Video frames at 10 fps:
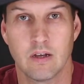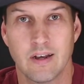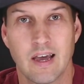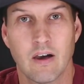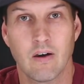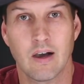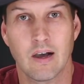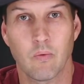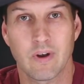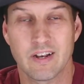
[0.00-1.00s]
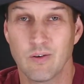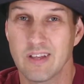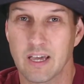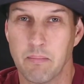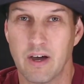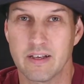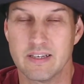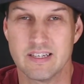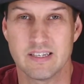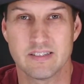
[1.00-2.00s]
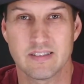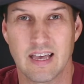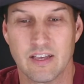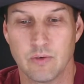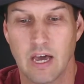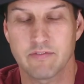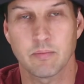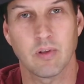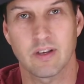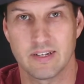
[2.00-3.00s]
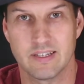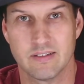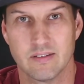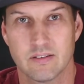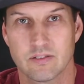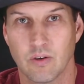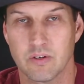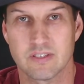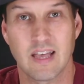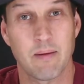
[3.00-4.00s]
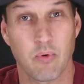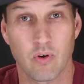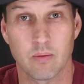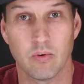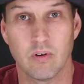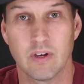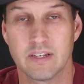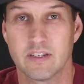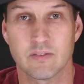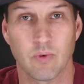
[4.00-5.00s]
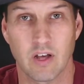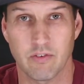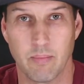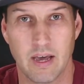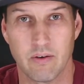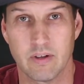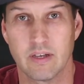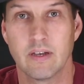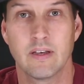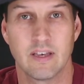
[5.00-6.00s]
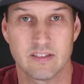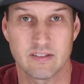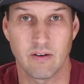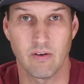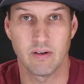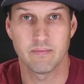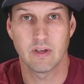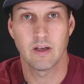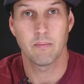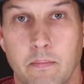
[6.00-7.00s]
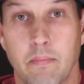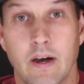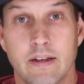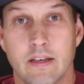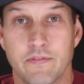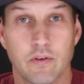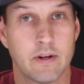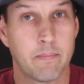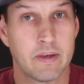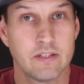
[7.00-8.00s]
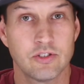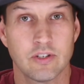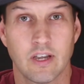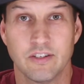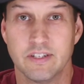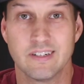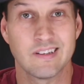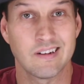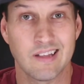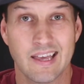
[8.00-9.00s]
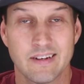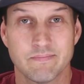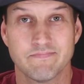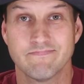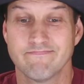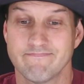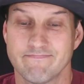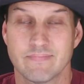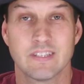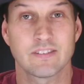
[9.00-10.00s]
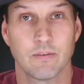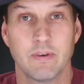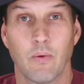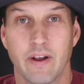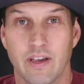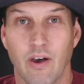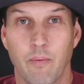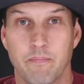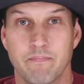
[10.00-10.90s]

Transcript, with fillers: Now, what I don't like about it is that you have to plug it in, so it's not portable, it doesn't run off a battery, etc. But if you're in a pinch and you need a little light, this could be a way to go.